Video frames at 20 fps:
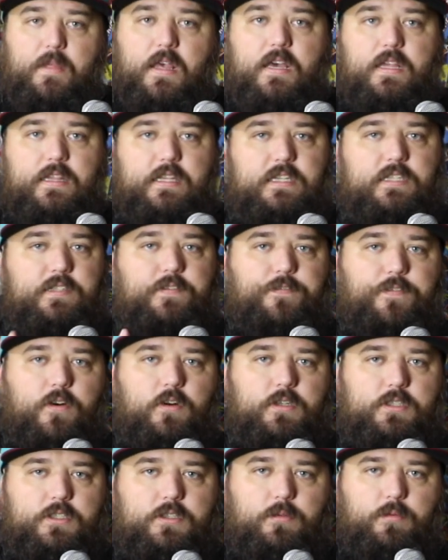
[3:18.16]
these
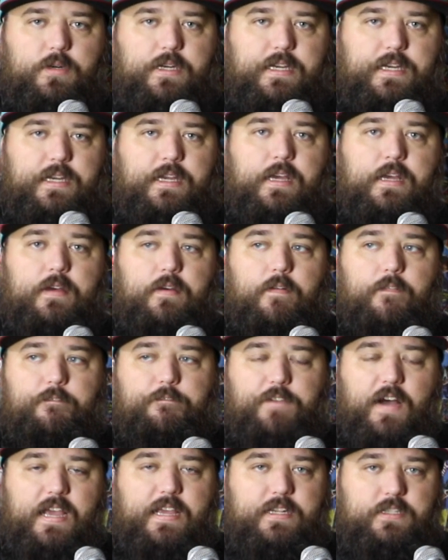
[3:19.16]
first 3
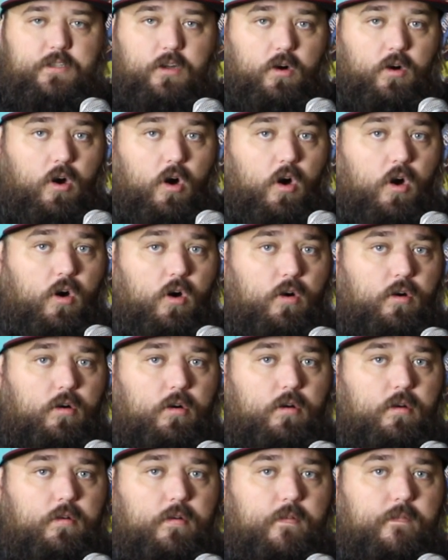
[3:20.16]
fights are all
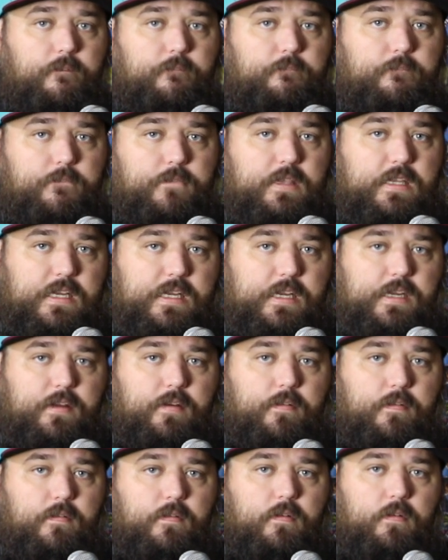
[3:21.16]
the
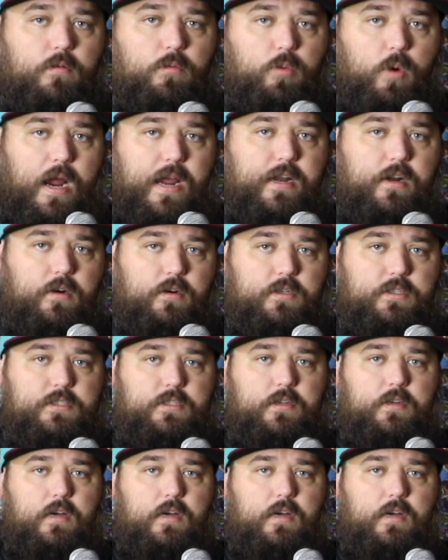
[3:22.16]
writers